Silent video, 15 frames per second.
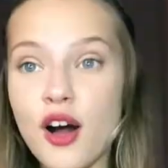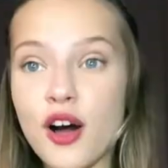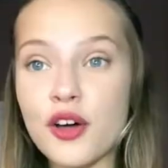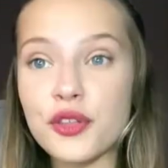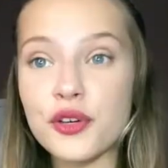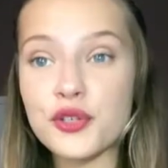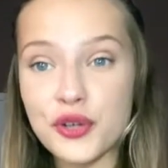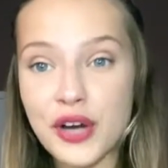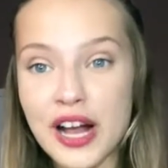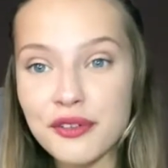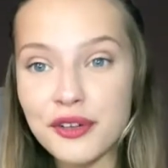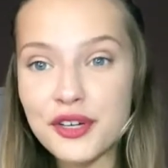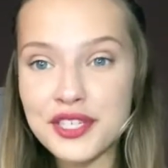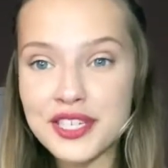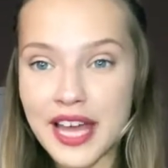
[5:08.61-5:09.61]
Although
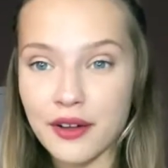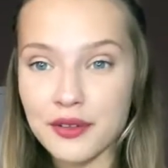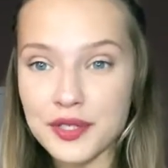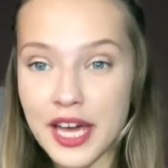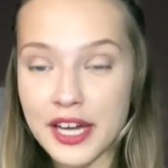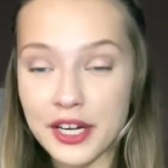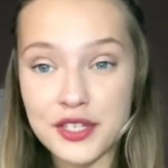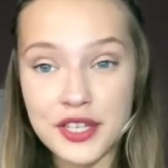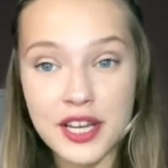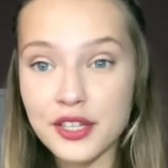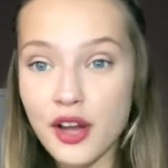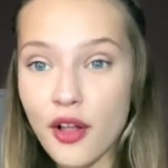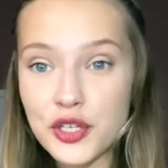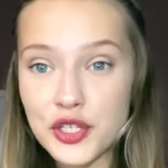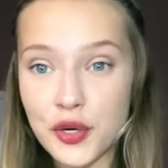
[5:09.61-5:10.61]
travelers and outsiders
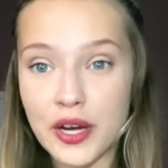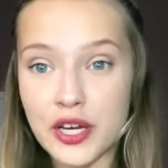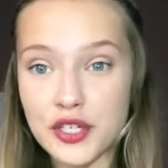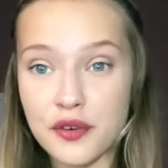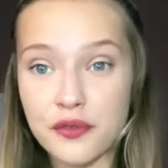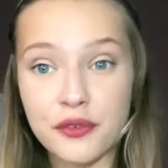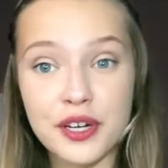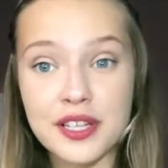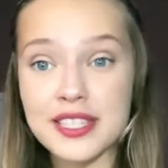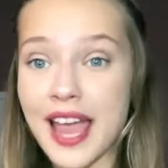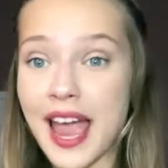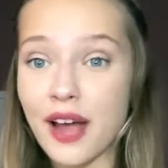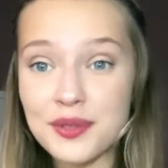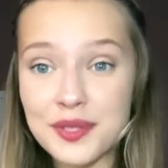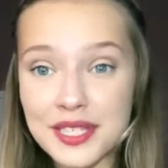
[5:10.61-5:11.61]
acknowledge Croatia for its
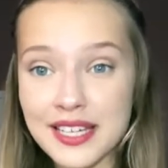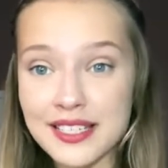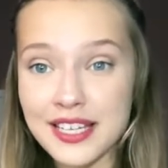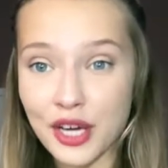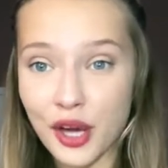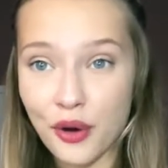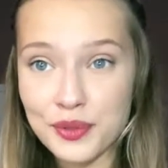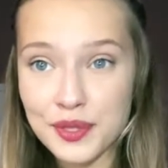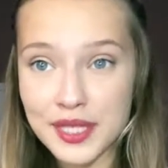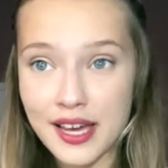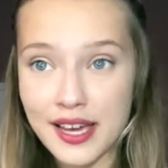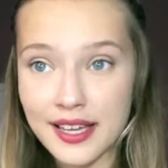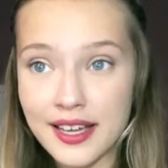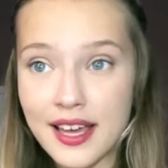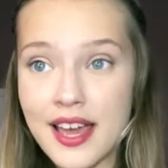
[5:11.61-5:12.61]
outstanding
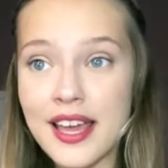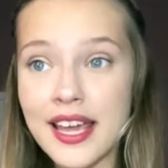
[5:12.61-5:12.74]
coastline,